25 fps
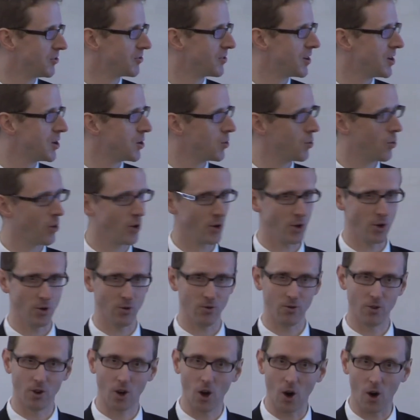of what
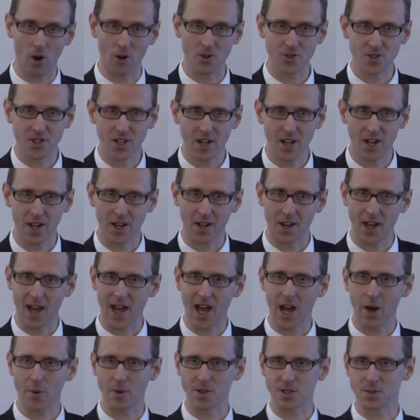you've got and
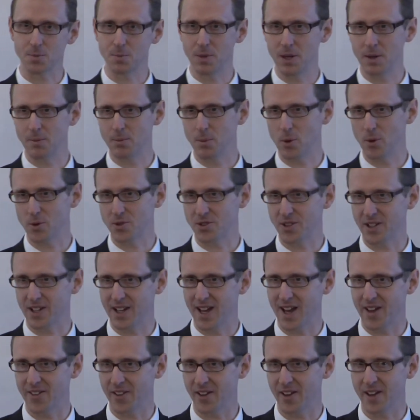how it's been put
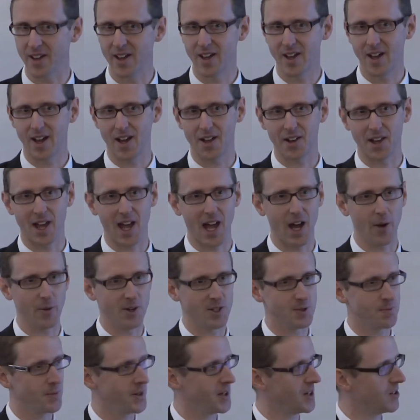together and how
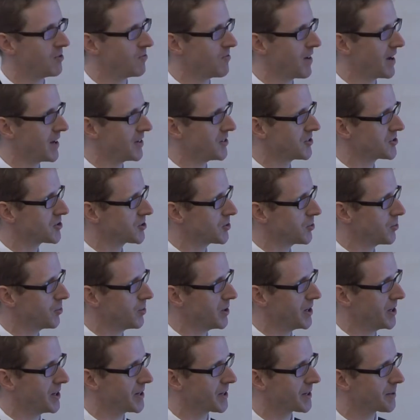it's been arranged to
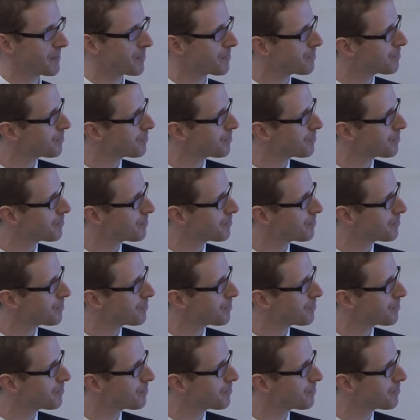work.